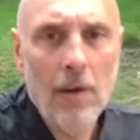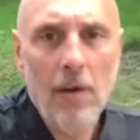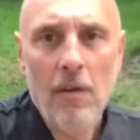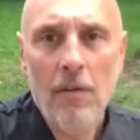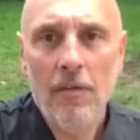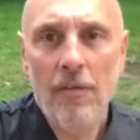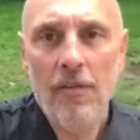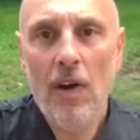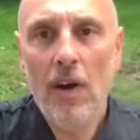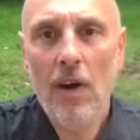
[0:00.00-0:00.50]

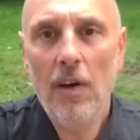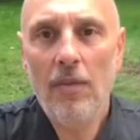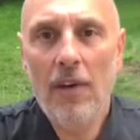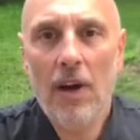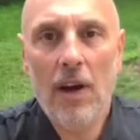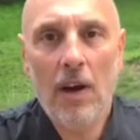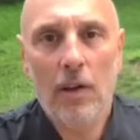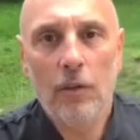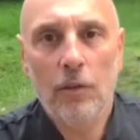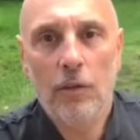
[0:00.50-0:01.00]

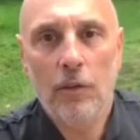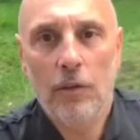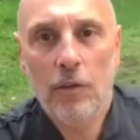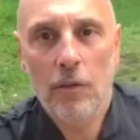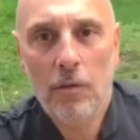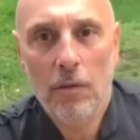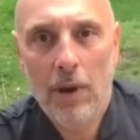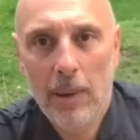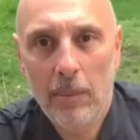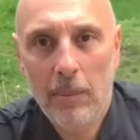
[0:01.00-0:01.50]
500
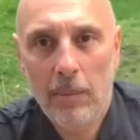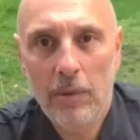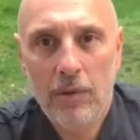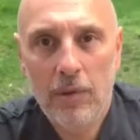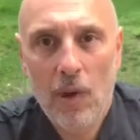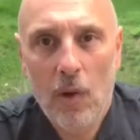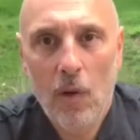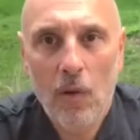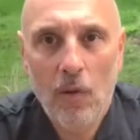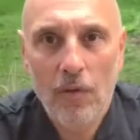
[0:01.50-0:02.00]
grams
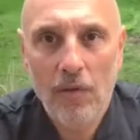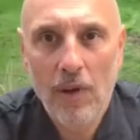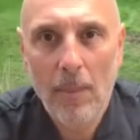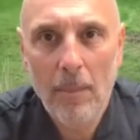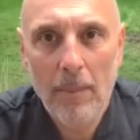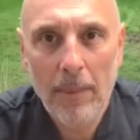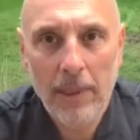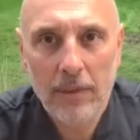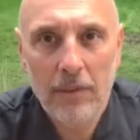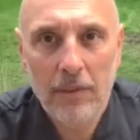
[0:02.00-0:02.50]
of
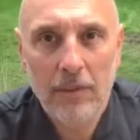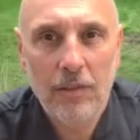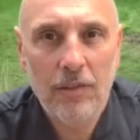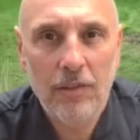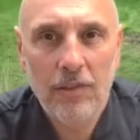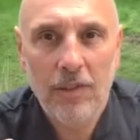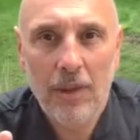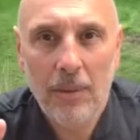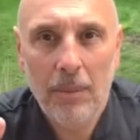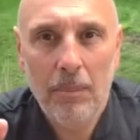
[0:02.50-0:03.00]

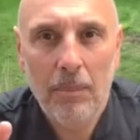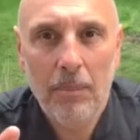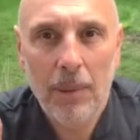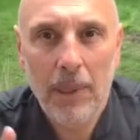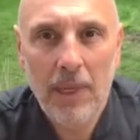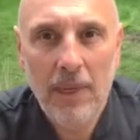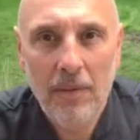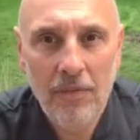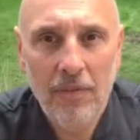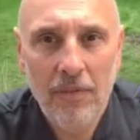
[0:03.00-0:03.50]
minced
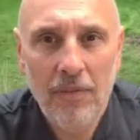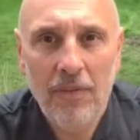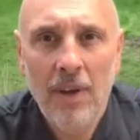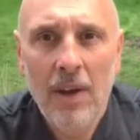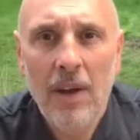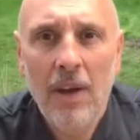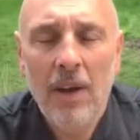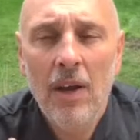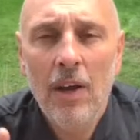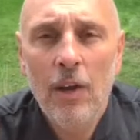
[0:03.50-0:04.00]
beef.
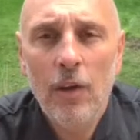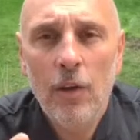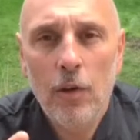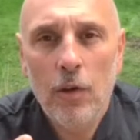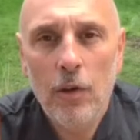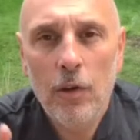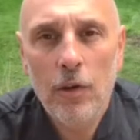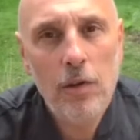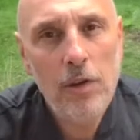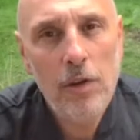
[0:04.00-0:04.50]
You
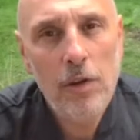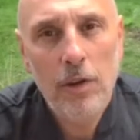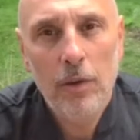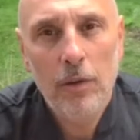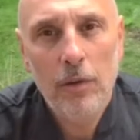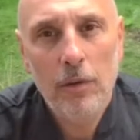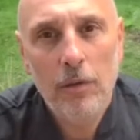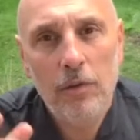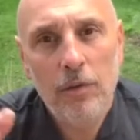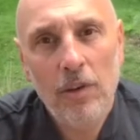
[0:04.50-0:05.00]
could
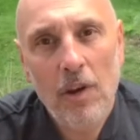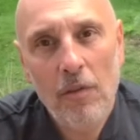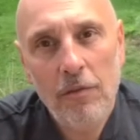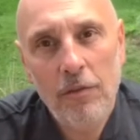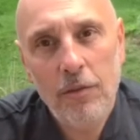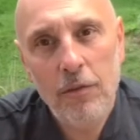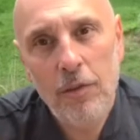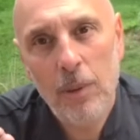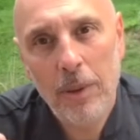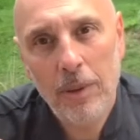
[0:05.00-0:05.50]
use
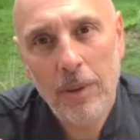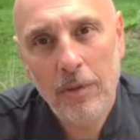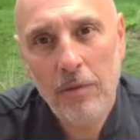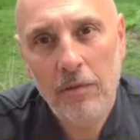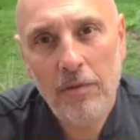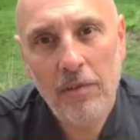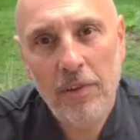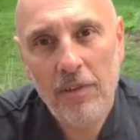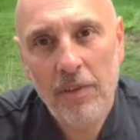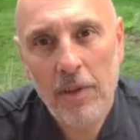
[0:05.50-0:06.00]

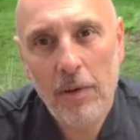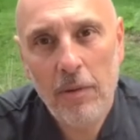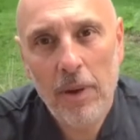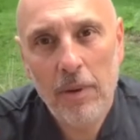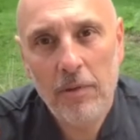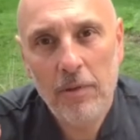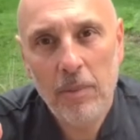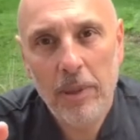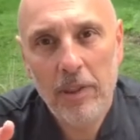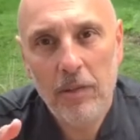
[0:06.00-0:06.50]
250
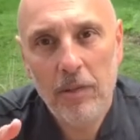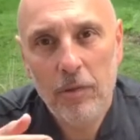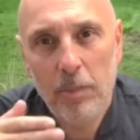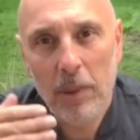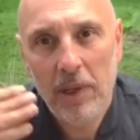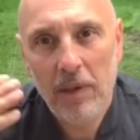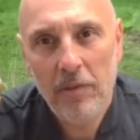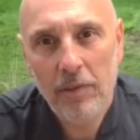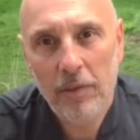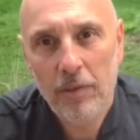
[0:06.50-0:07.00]
grams of minced
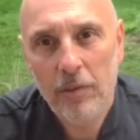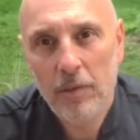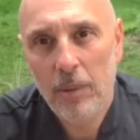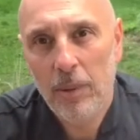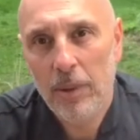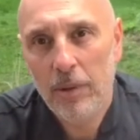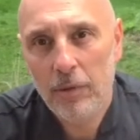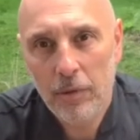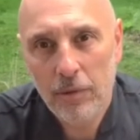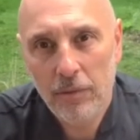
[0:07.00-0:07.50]
beef and
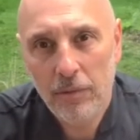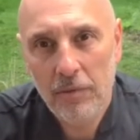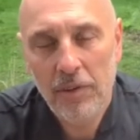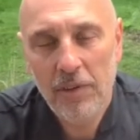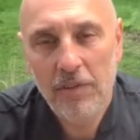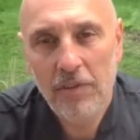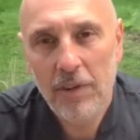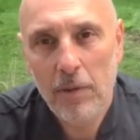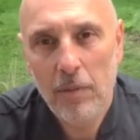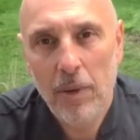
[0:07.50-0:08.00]

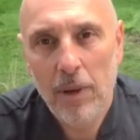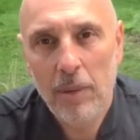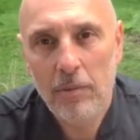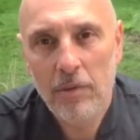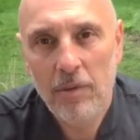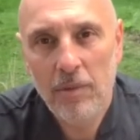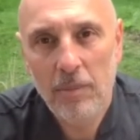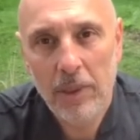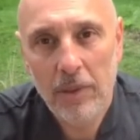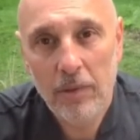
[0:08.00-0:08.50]
250 grams
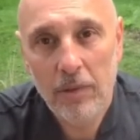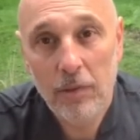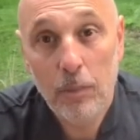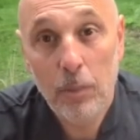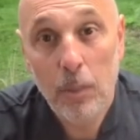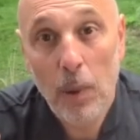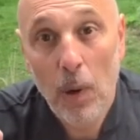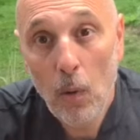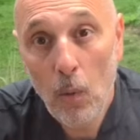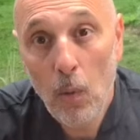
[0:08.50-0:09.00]
of minced
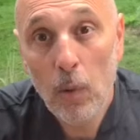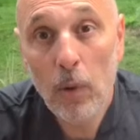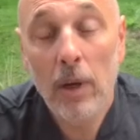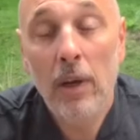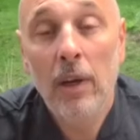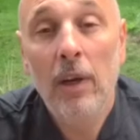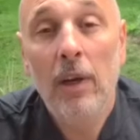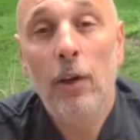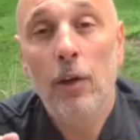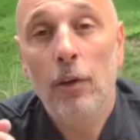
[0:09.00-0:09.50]
pork.
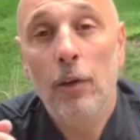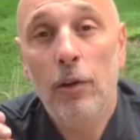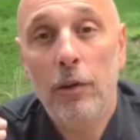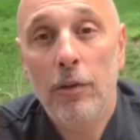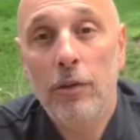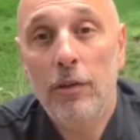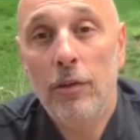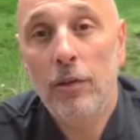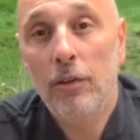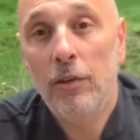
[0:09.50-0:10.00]
You
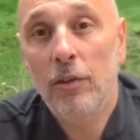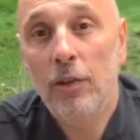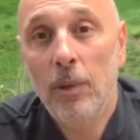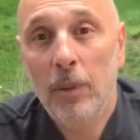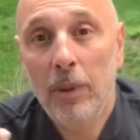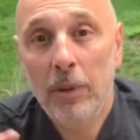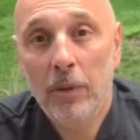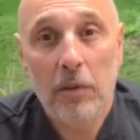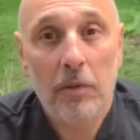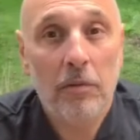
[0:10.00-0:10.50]
could use
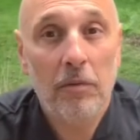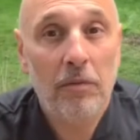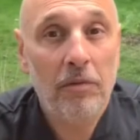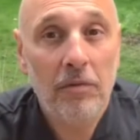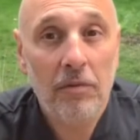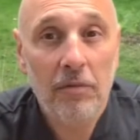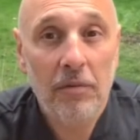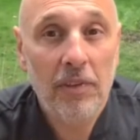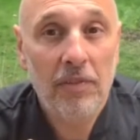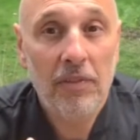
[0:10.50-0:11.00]

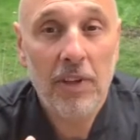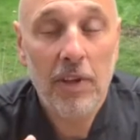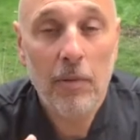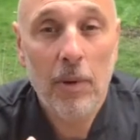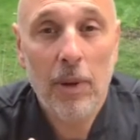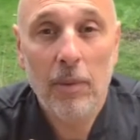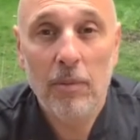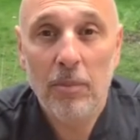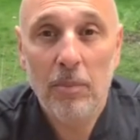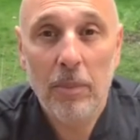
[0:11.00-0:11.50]
250
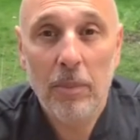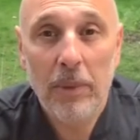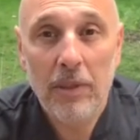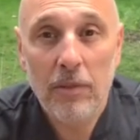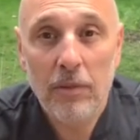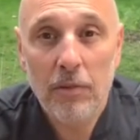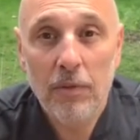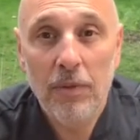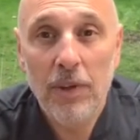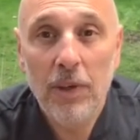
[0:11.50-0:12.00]
grams of
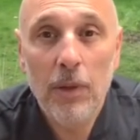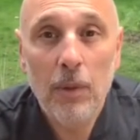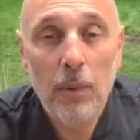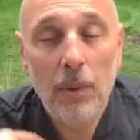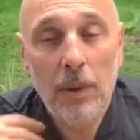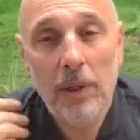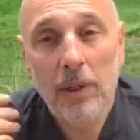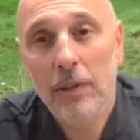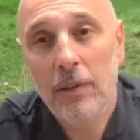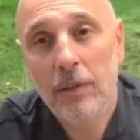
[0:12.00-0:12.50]
minced veal
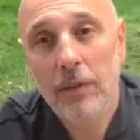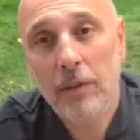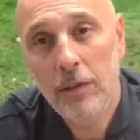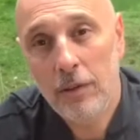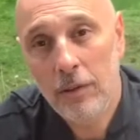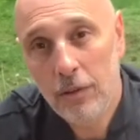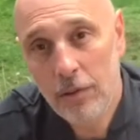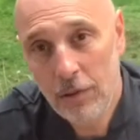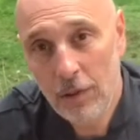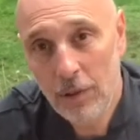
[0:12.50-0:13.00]
and
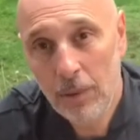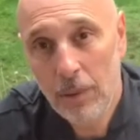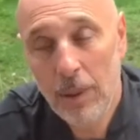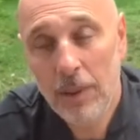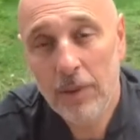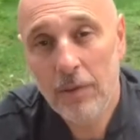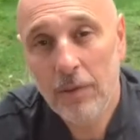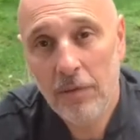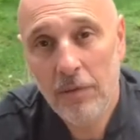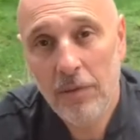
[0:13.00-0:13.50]

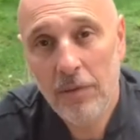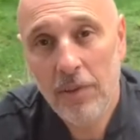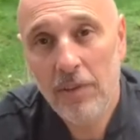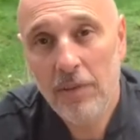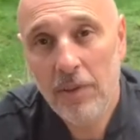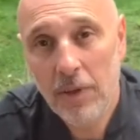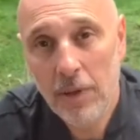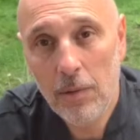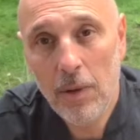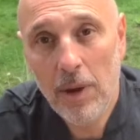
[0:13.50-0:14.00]

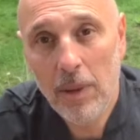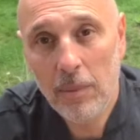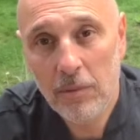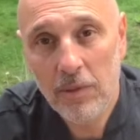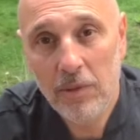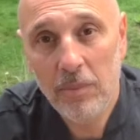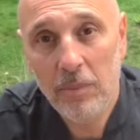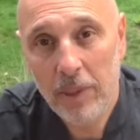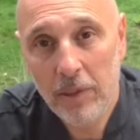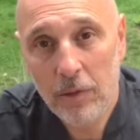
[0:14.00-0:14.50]
250 grams
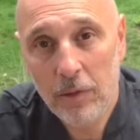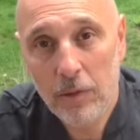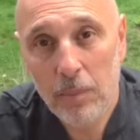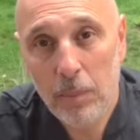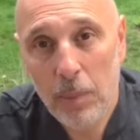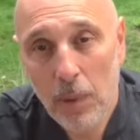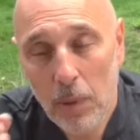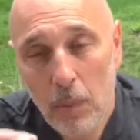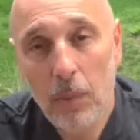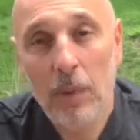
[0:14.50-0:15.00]
of minced
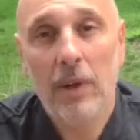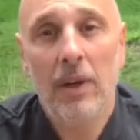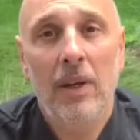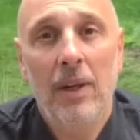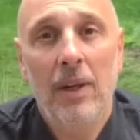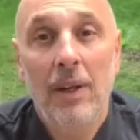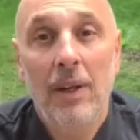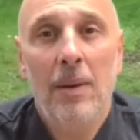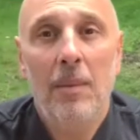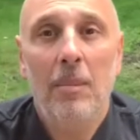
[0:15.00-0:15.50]
pork,
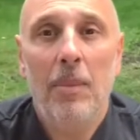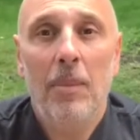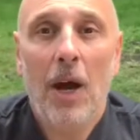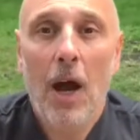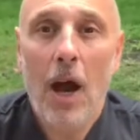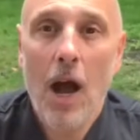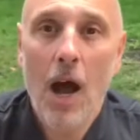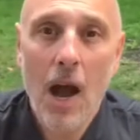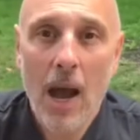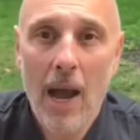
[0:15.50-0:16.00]
but
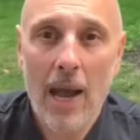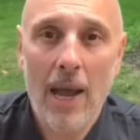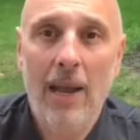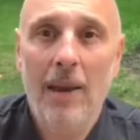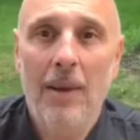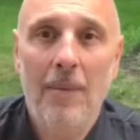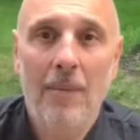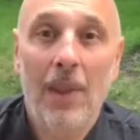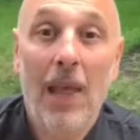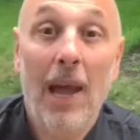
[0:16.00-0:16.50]
I
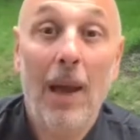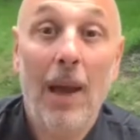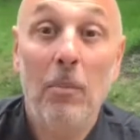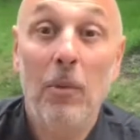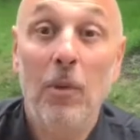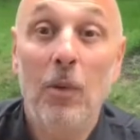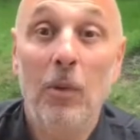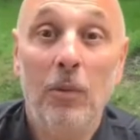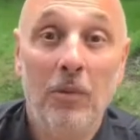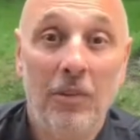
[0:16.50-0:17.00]
am
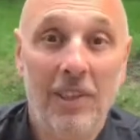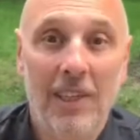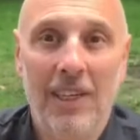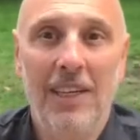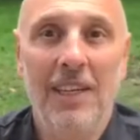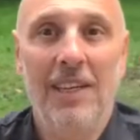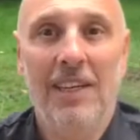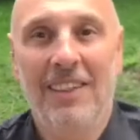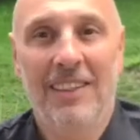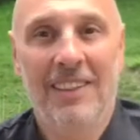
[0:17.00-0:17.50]
using
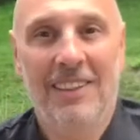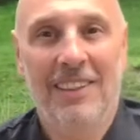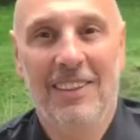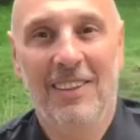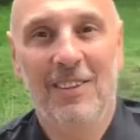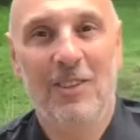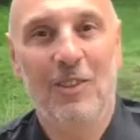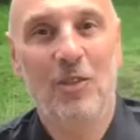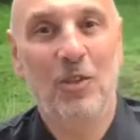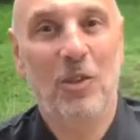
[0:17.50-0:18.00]

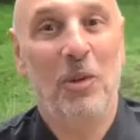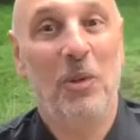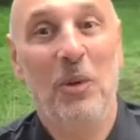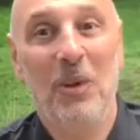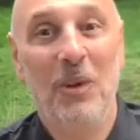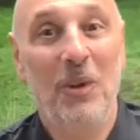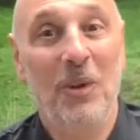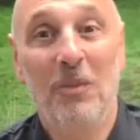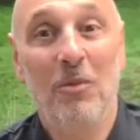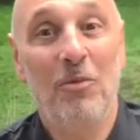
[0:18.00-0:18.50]

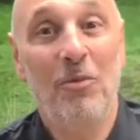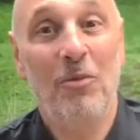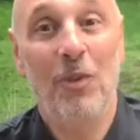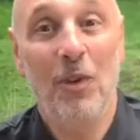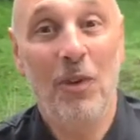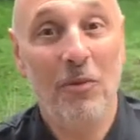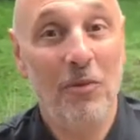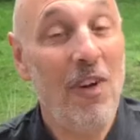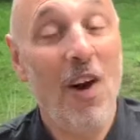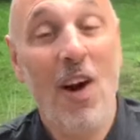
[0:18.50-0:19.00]

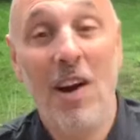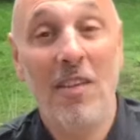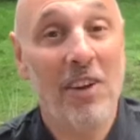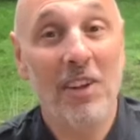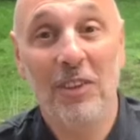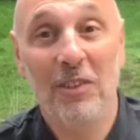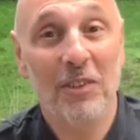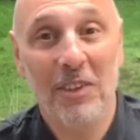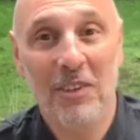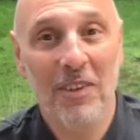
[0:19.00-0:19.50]

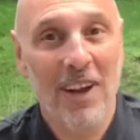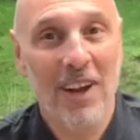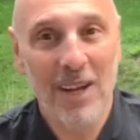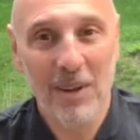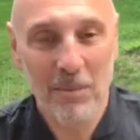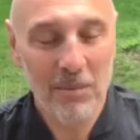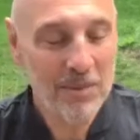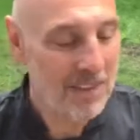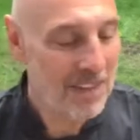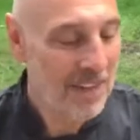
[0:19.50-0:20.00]
500
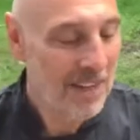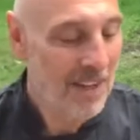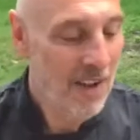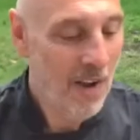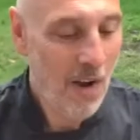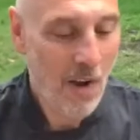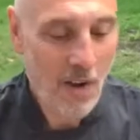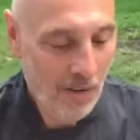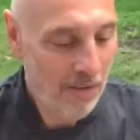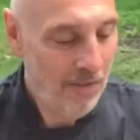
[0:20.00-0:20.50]
grams
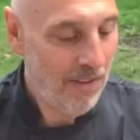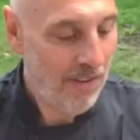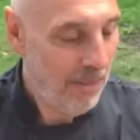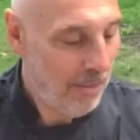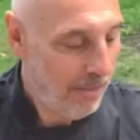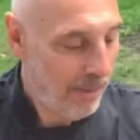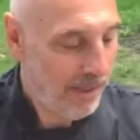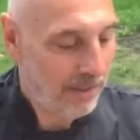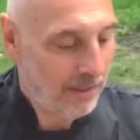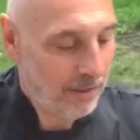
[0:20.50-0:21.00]
of
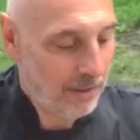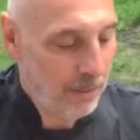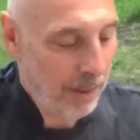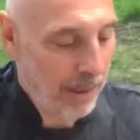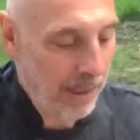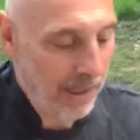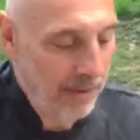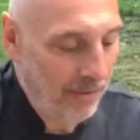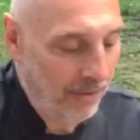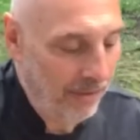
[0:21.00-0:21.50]
minced
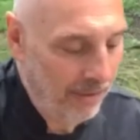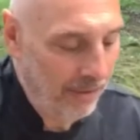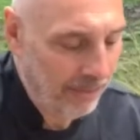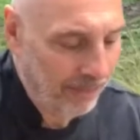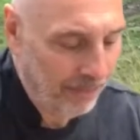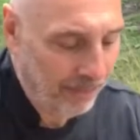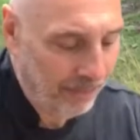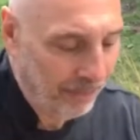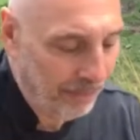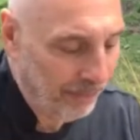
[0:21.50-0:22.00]
beef.
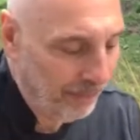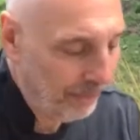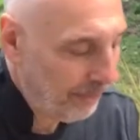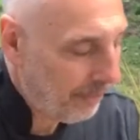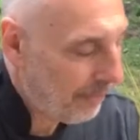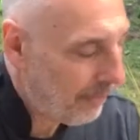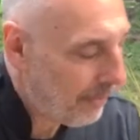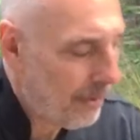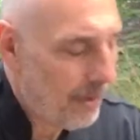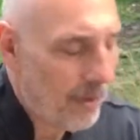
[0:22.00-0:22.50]

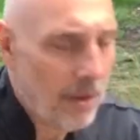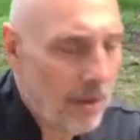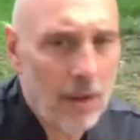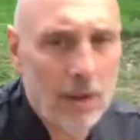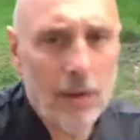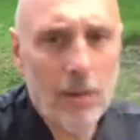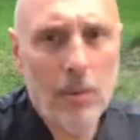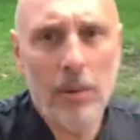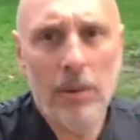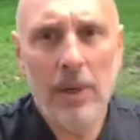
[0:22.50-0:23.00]

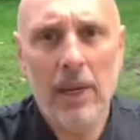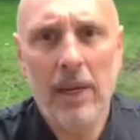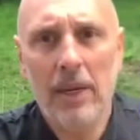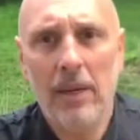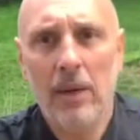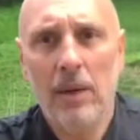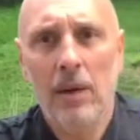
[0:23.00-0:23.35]
You will need